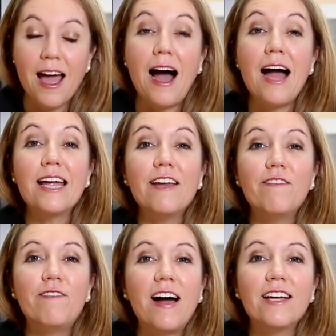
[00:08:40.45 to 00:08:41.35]
I
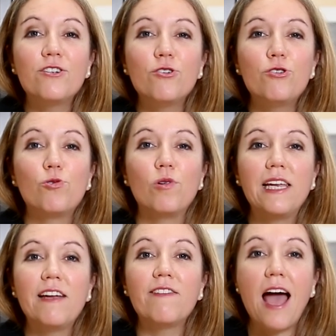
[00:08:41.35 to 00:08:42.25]
invite you to
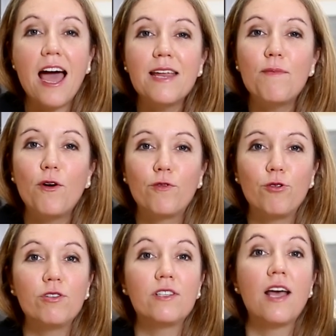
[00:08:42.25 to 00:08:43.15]
leave animal
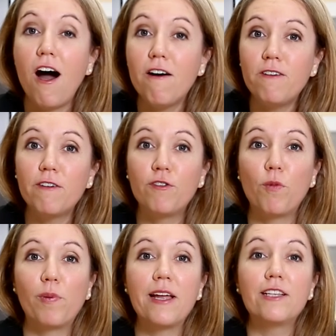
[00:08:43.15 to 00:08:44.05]
foods off of your
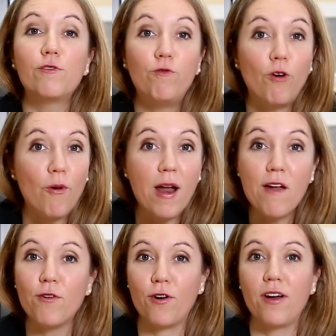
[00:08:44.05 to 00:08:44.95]
plates
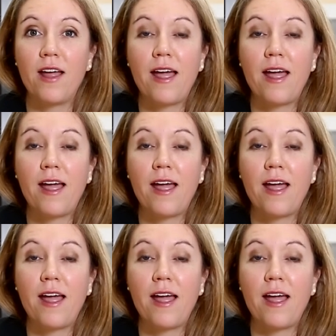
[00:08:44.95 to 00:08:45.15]
forever